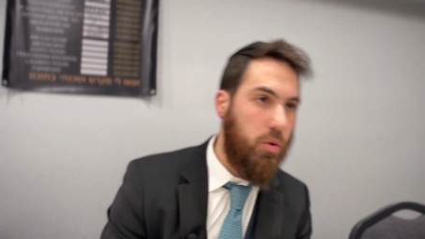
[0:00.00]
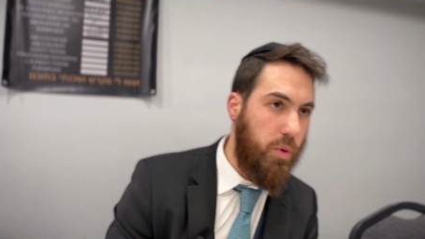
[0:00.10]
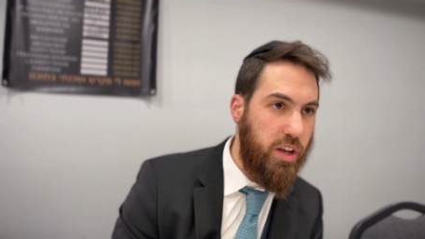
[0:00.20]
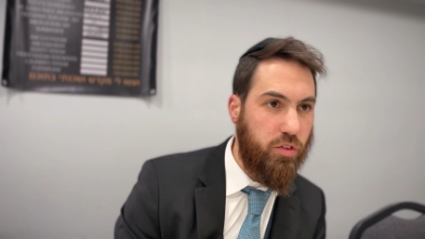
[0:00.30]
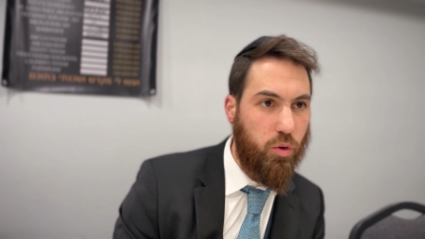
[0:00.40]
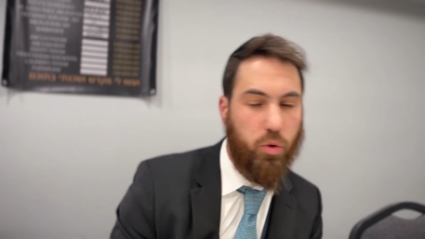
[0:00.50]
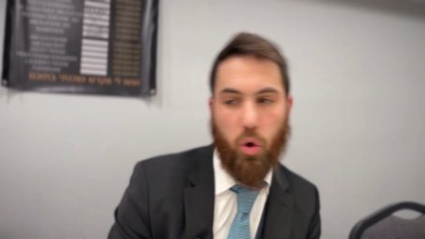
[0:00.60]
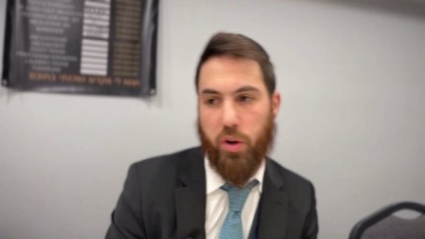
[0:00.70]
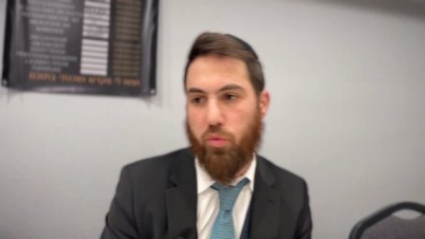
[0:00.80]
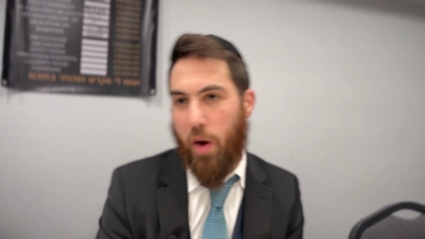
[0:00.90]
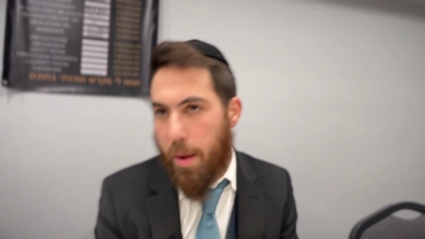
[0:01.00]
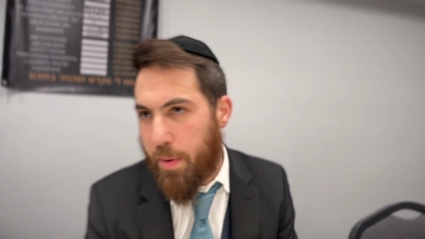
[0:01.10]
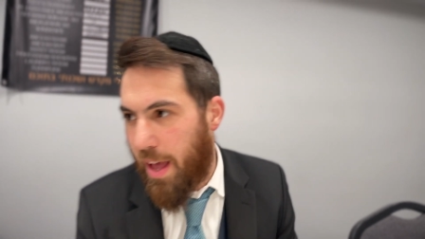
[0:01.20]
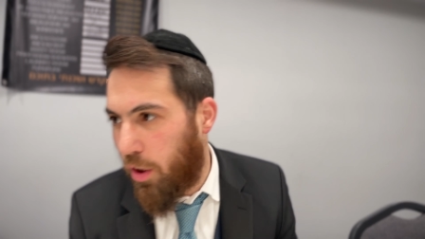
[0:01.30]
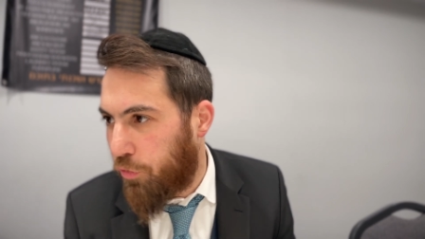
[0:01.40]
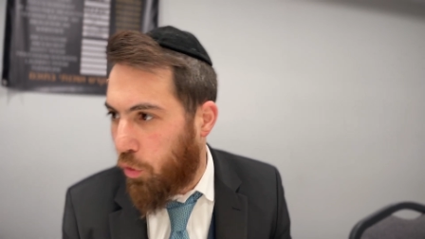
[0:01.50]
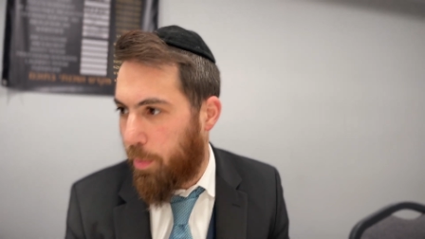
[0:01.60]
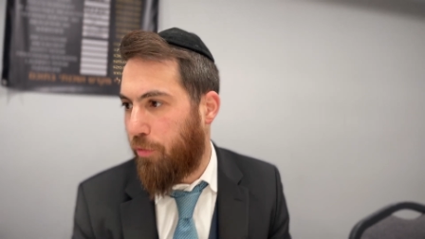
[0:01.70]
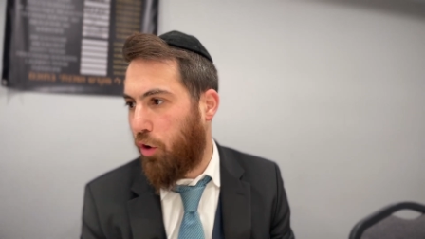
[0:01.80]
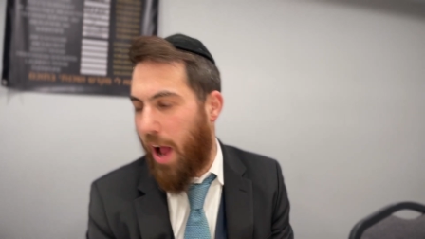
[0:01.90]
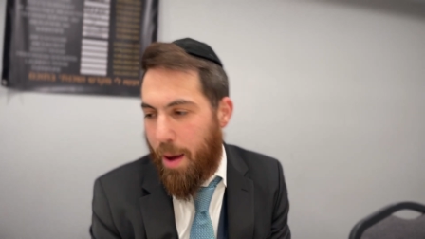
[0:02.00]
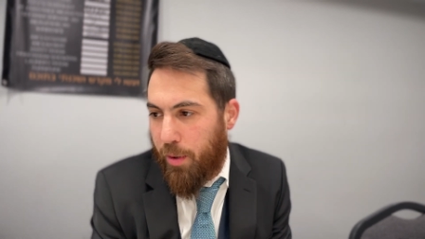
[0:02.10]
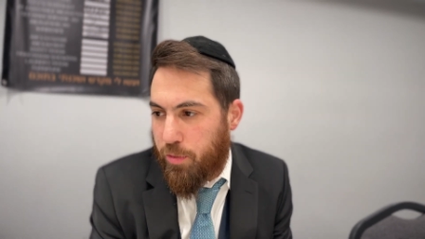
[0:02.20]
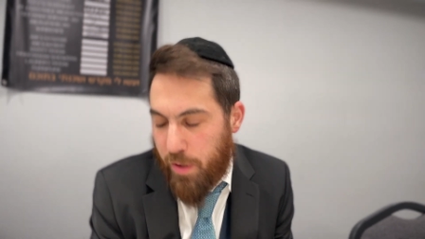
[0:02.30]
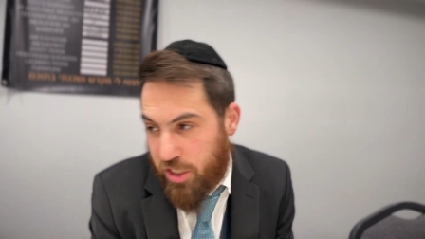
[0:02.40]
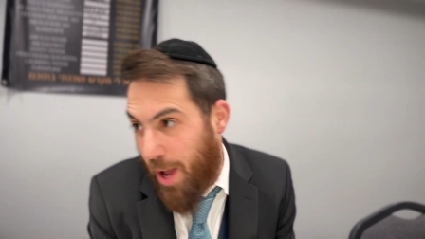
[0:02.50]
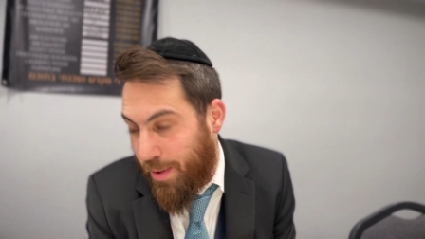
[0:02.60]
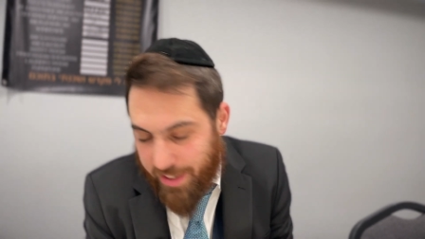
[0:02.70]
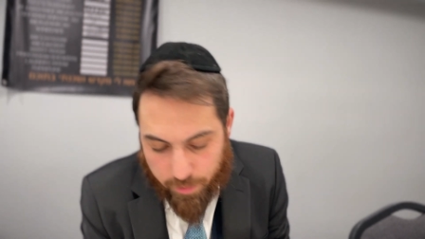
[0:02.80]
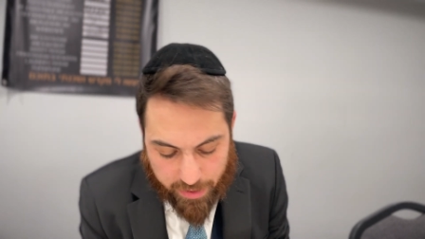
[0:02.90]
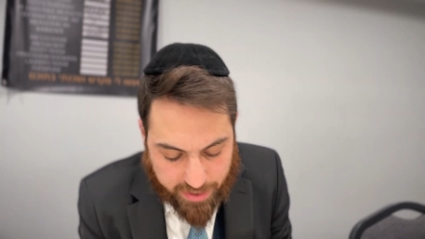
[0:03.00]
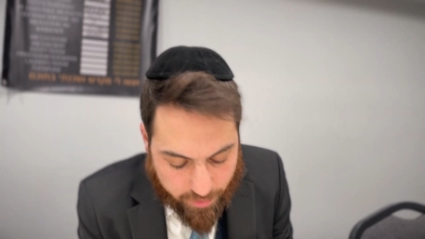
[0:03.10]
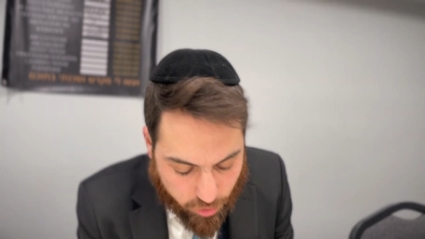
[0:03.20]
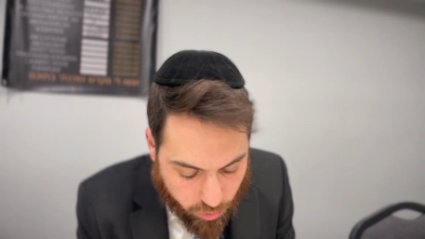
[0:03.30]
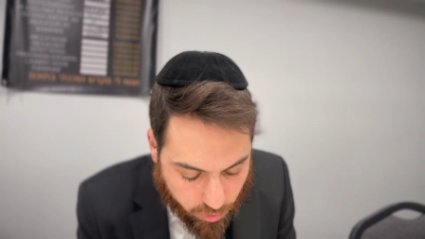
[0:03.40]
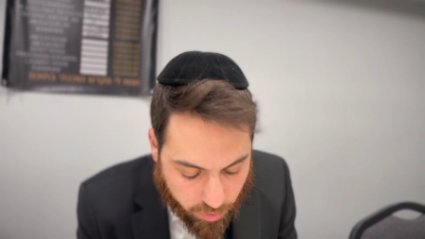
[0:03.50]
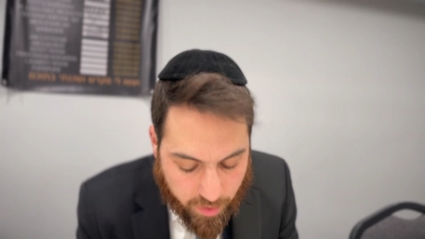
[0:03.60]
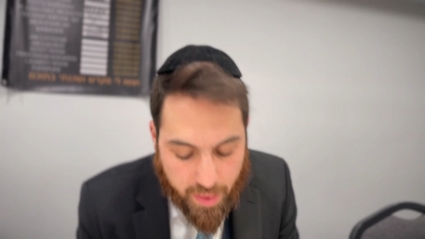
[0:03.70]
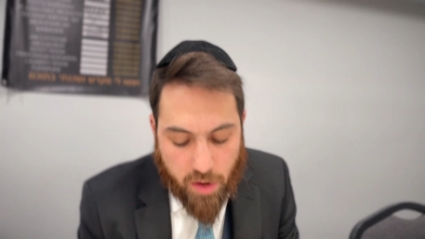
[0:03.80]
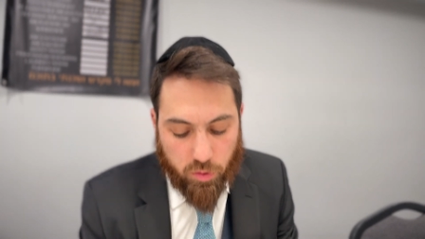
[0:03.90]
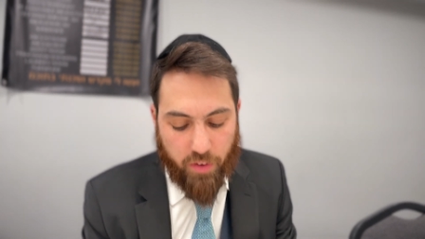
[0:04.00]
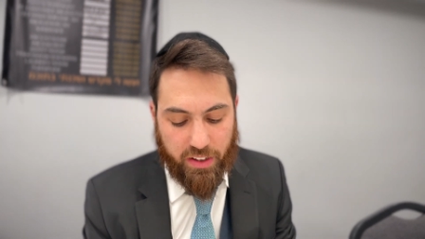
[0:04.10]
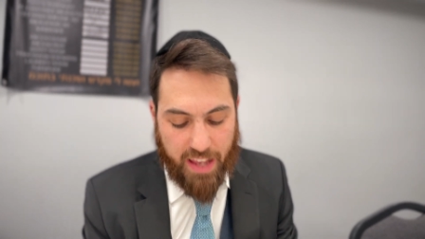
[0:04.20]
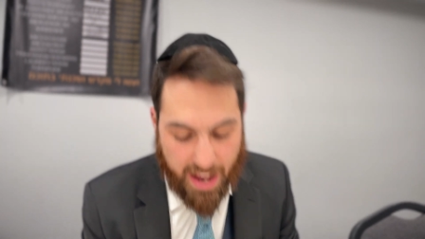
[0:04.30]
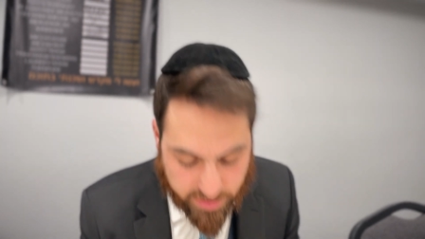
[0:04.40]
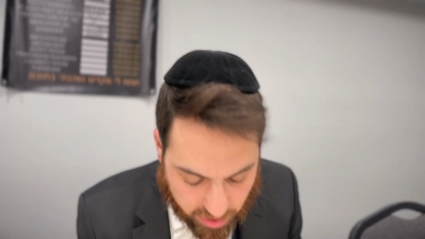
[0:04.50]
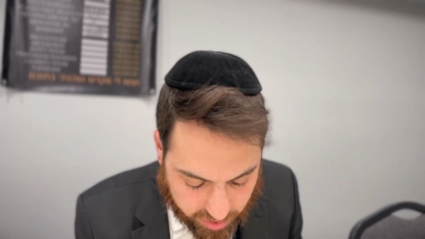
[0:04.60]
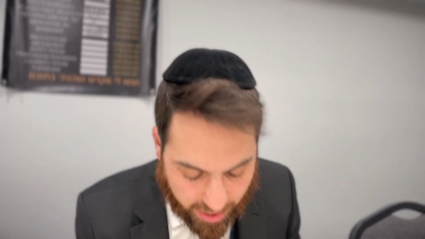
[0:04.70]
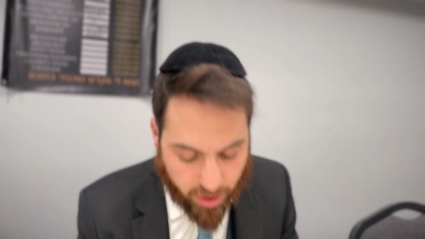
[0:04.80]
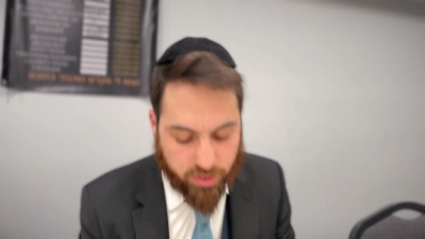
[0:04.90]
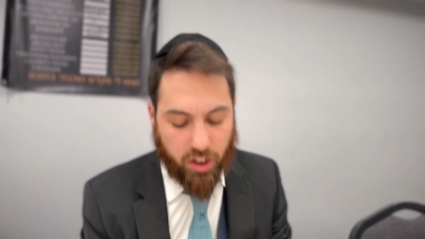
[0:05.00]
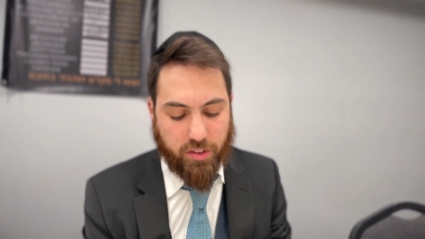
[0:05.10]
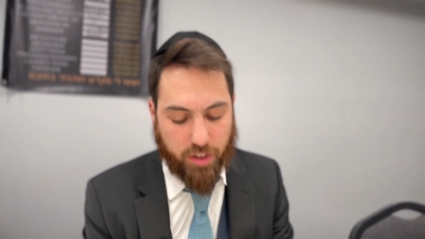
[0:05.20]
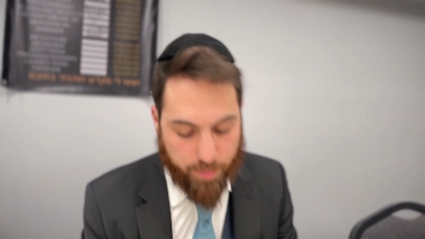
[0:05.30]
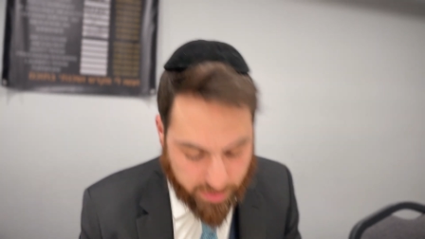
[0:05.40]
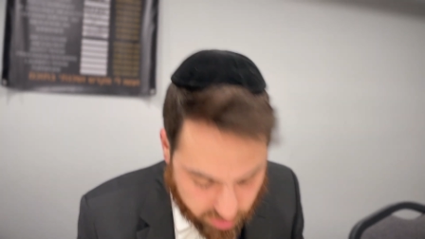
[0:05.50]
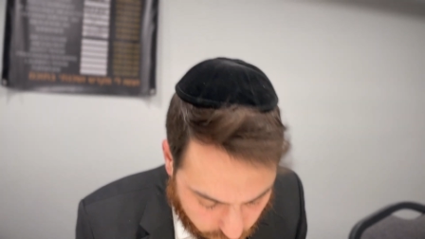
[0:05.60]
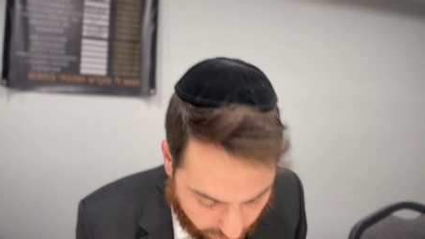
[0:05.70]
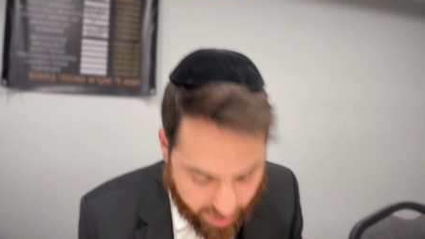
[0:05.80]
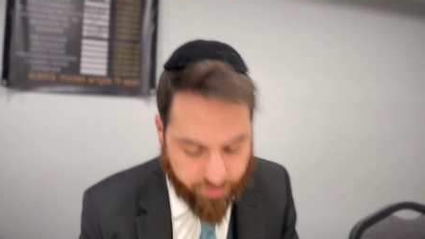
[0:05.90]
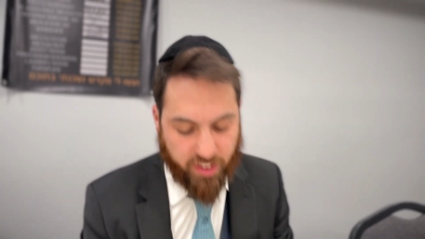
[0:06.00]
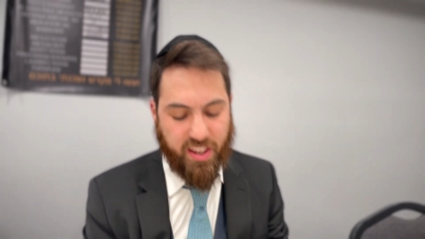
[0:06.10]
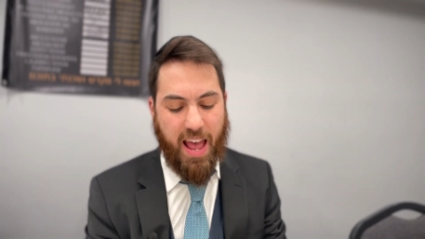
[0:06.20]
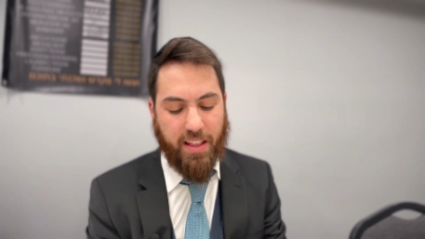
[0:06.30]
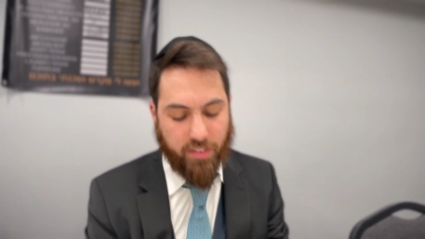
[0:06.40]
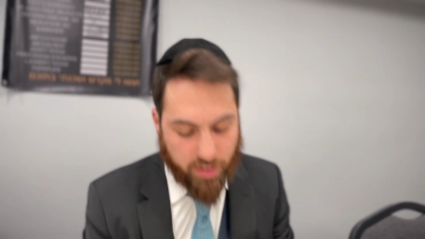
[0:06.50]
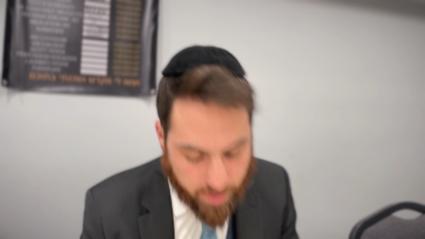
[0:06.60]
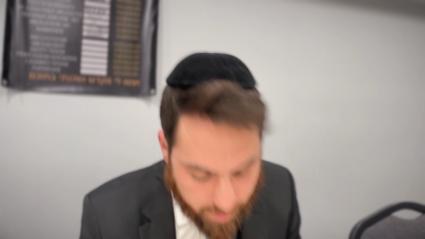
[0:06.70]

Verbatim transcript: We quoted Rebbe held four before four amos. Beishamai seven by seven. Nunu. Rabbi Eliezer ditanan. Also goes to come in serif a tent.